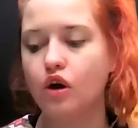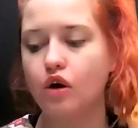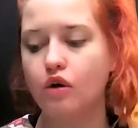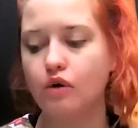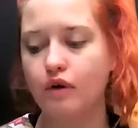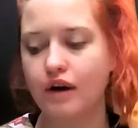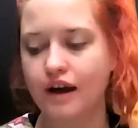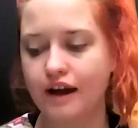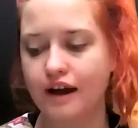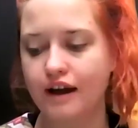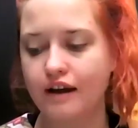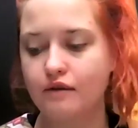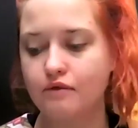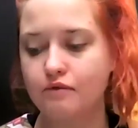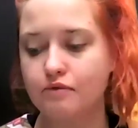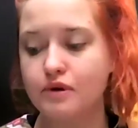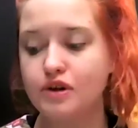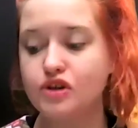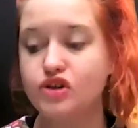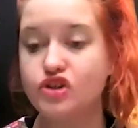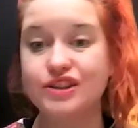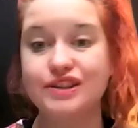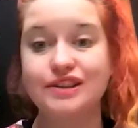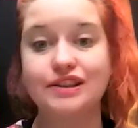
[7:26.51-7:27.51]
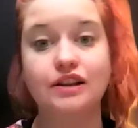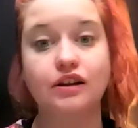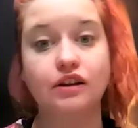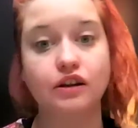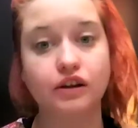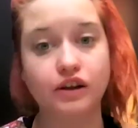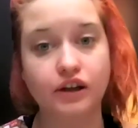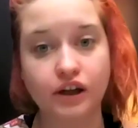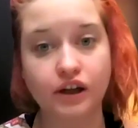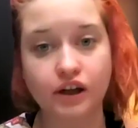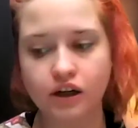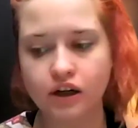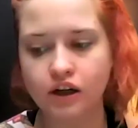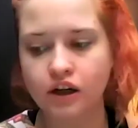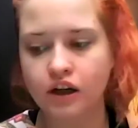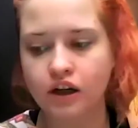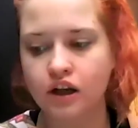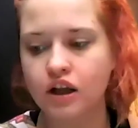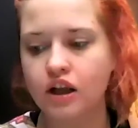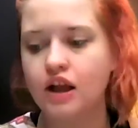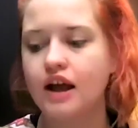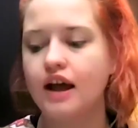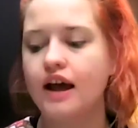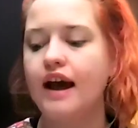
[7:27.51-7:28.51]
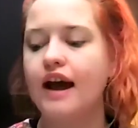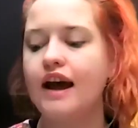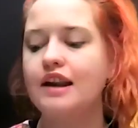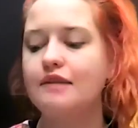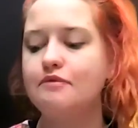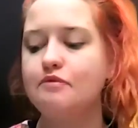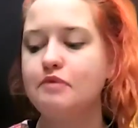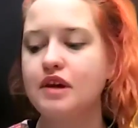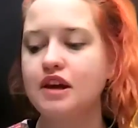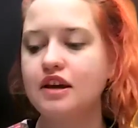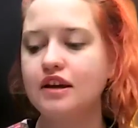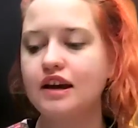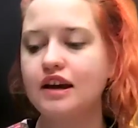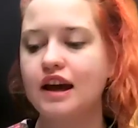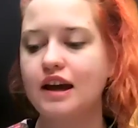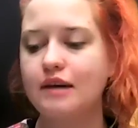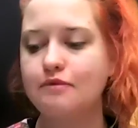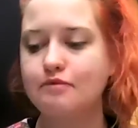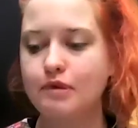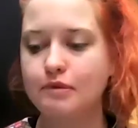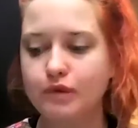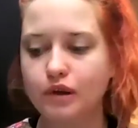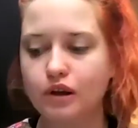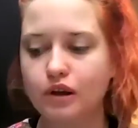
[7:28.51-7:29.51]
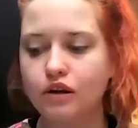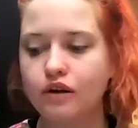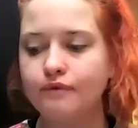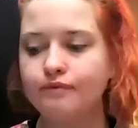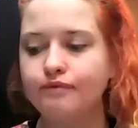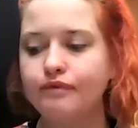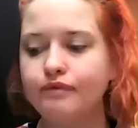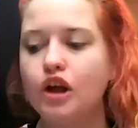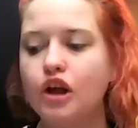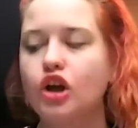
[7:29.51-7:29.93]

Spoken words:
OA which is clear and be capable